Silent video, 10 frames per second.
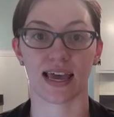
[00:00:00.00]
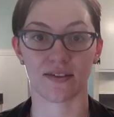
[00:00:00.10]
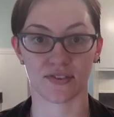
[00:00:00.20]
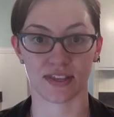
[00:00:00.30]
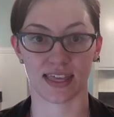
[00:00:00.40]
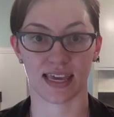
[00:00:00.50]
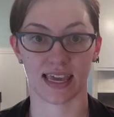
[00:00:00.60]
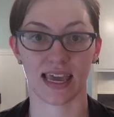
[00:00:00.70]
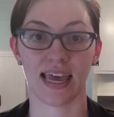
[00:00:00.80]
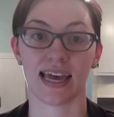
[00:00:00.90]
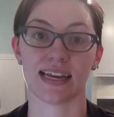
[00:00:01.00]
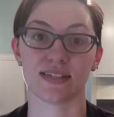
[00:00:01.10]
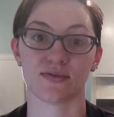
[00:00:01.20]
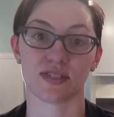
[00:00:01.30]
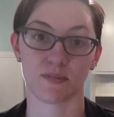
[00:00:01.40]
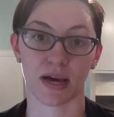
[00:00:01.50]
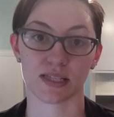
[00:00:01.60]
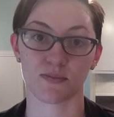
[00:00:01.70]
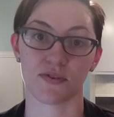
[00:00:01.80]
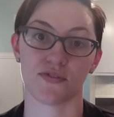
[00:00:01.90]
everything and is
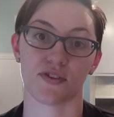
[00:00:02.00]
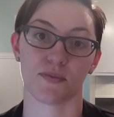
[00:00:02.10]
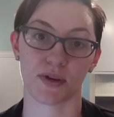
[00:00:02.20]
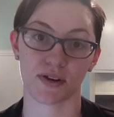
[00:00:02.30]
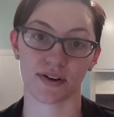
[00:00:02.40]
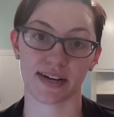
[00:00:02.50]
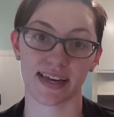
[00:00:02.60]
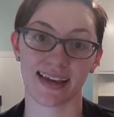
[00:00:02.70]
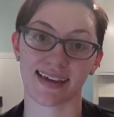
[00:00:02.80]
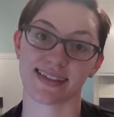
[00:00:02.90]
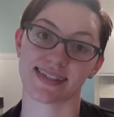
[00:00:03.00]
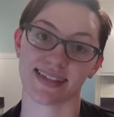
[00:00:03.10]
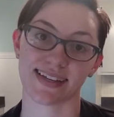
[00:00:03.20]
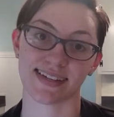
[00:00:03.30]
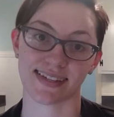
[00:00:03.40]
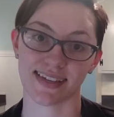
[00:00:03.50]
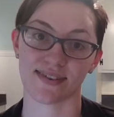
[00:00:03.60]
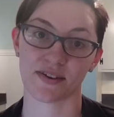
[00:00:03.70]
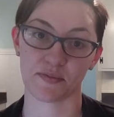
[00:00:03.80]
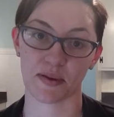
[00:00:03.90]
responsible for the purity and the seed to
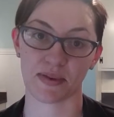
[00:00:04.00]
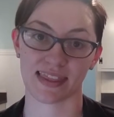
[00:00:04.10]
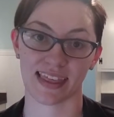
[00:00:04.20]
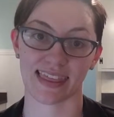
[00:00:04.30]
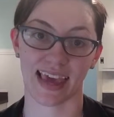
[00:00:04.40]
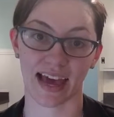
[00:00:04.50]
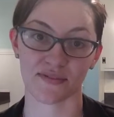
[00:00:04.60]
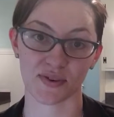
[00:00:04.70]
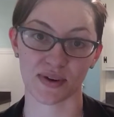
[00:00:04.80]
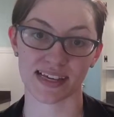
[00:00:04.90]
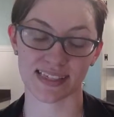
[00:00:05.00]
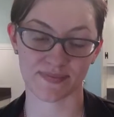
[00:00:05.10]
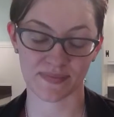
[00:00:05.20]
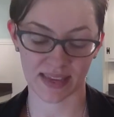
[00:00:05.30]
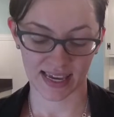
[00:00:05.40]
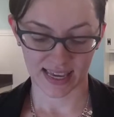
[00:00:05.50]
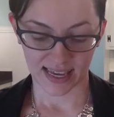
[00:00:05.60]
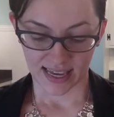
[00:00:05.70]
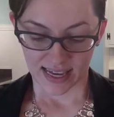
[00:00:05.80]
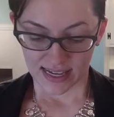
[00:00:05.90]
seal commitment that they have to us.
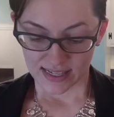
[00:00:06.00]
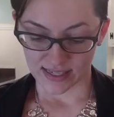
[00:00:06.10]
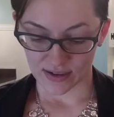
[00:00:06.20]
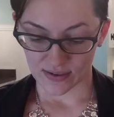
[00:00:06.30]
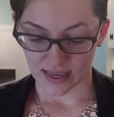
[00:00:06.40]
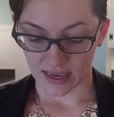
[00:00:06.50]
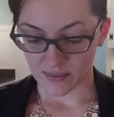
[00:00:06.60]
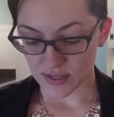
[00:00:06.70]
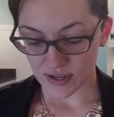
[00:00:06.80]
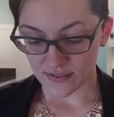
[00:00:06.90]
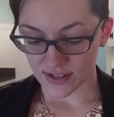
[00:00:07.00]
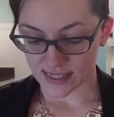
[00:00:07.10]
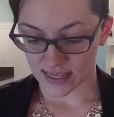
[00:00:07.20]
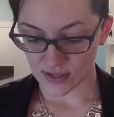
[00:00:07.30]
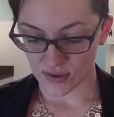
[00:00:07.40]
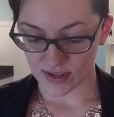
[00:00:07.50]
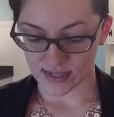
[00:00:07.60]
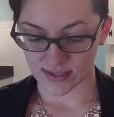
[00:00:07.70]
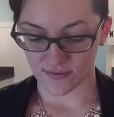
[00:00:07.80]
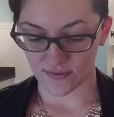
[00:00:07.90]
So the chemistry of an essential
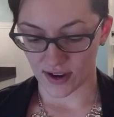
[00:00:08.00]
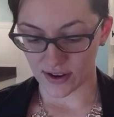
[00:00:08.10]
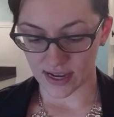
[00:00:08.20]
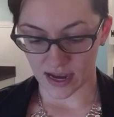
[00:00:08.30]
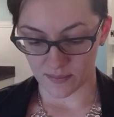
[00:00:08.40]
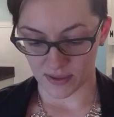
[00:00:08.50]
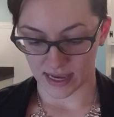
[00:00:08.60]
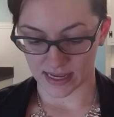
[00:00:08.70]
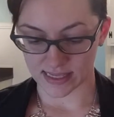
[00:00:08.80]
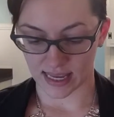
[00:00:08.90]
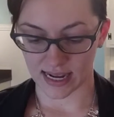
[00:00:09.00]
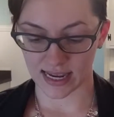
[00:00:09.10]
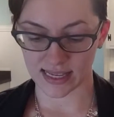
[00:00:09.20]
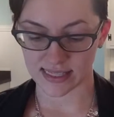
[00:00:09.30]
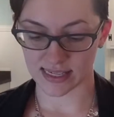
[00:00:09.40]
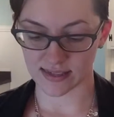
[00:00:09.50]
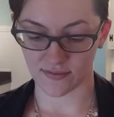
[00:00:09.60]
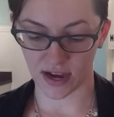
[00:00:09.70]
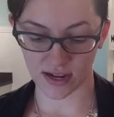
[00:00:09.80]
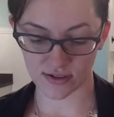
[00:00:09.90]
oil is very complex, and it consists of
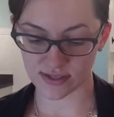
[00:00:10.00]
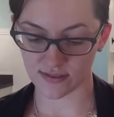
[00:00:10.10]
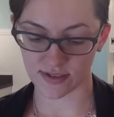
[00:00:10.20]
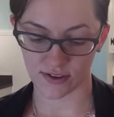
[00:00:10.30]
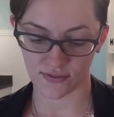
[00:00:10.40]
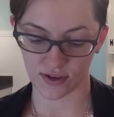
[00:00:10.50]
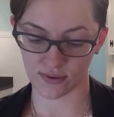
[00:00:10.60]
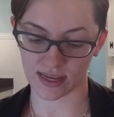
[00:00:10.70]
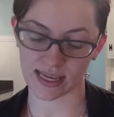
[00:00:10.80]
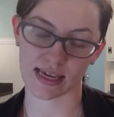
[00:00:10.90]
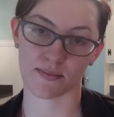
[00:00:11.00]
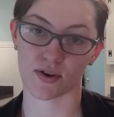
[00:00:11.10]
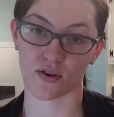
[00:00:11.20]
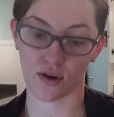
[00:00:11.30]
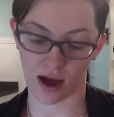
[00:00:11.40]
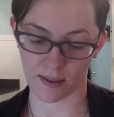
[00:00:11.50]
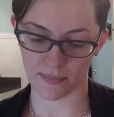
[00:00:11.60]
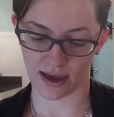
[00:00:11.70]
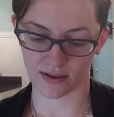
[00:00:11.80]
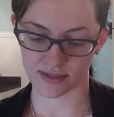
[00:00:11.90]
hundreds of different unique chemical
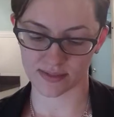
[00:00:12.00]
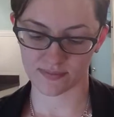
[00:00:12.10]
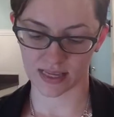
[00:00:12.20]
compounds.